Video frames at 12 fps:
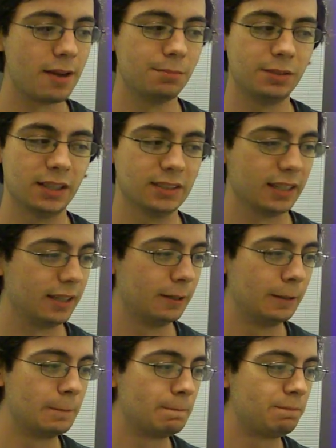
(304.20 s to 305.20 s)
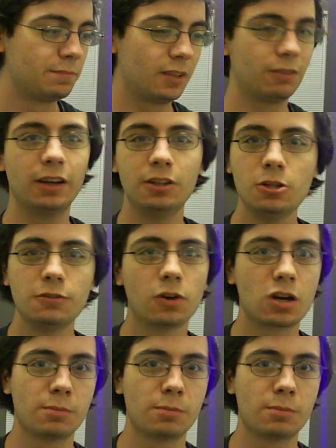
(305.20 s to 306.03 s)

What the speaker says: it because if I do vote,